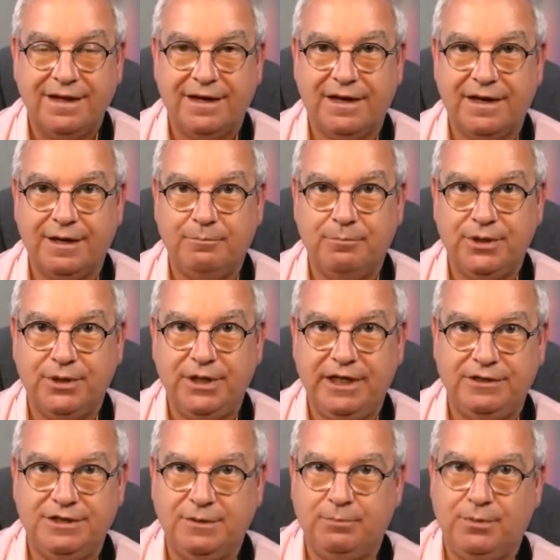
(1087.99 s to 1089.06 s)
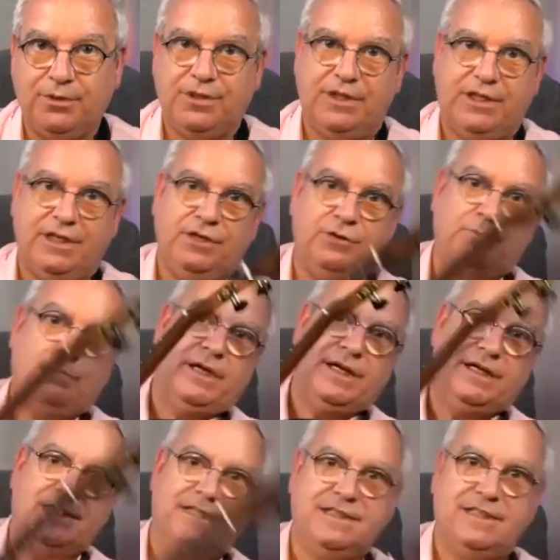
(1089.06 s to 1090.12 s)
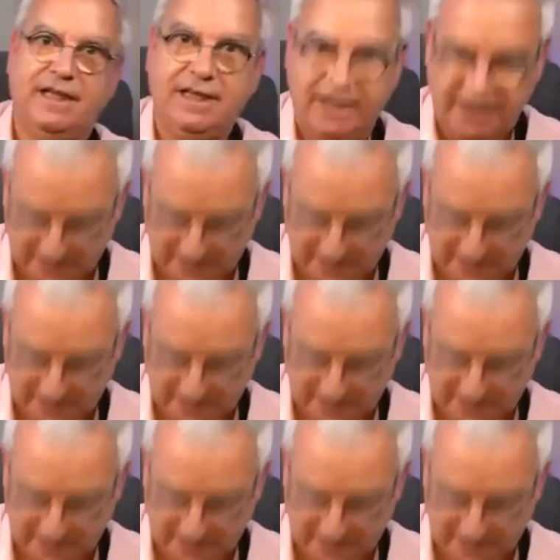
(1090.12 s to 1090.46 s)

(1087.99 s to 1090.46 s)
uh, but he used to put the uke behind his neck.